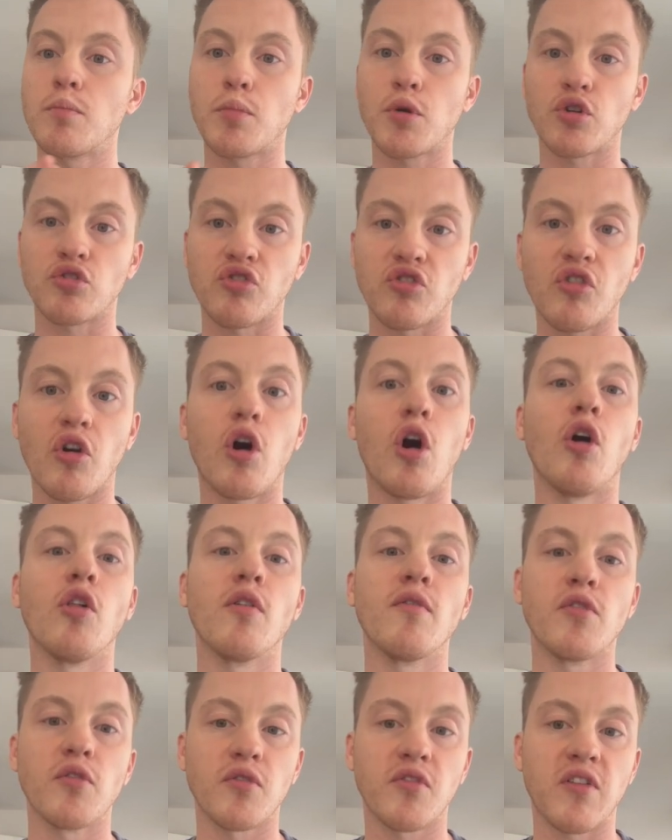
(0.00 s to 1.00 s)
purchase all
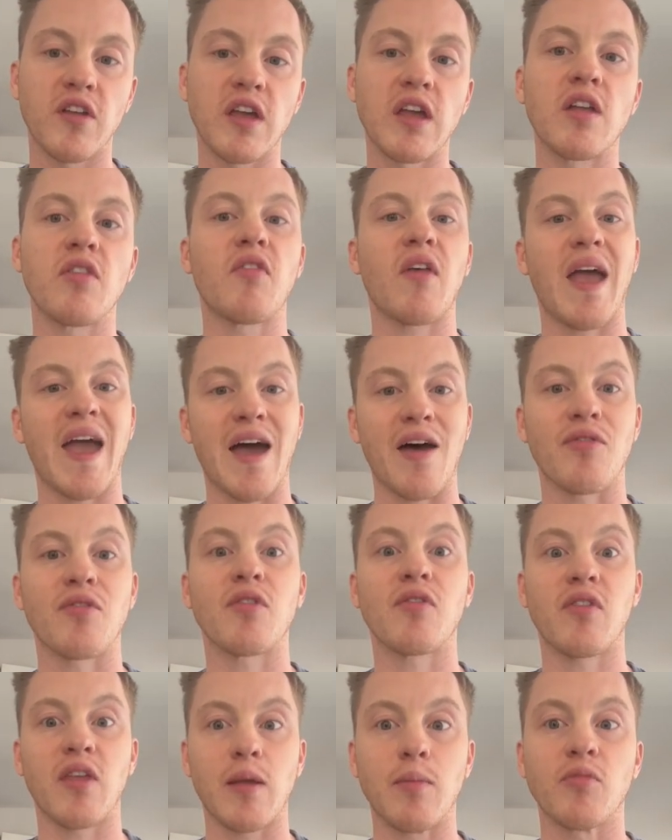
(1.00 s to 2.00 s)
of those tickets at the
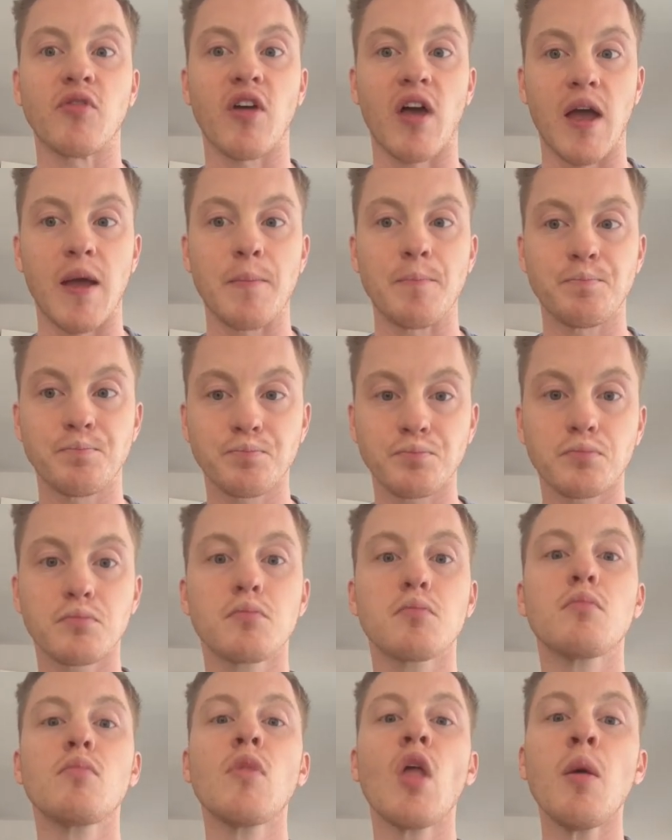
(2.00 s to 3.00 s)
same time.
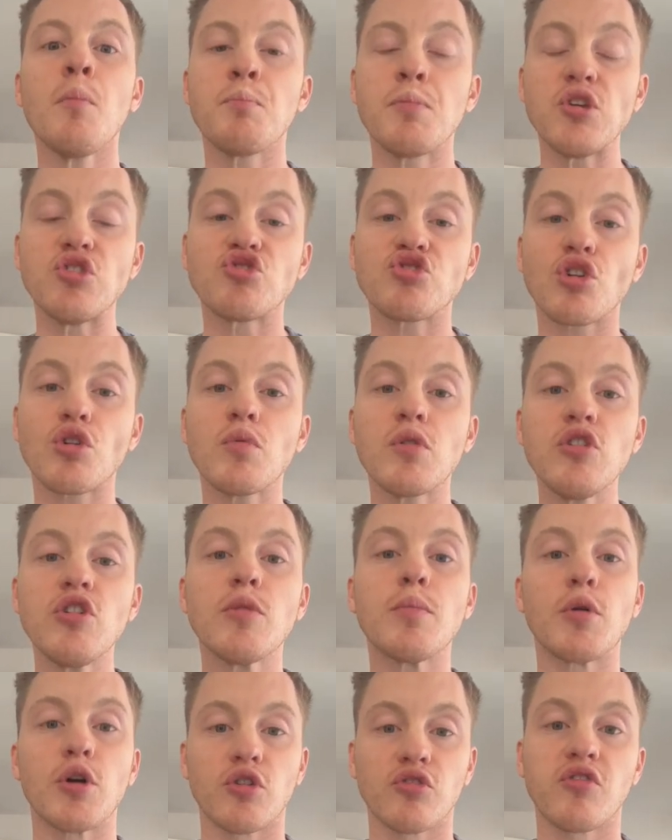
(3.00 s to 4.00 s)
Be sure when you're
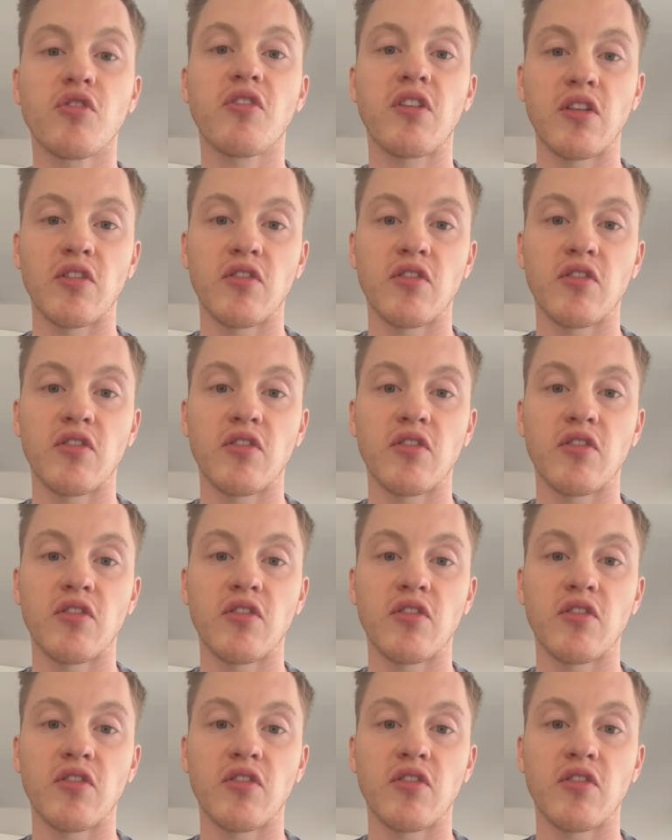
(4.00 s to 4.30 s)
purchasing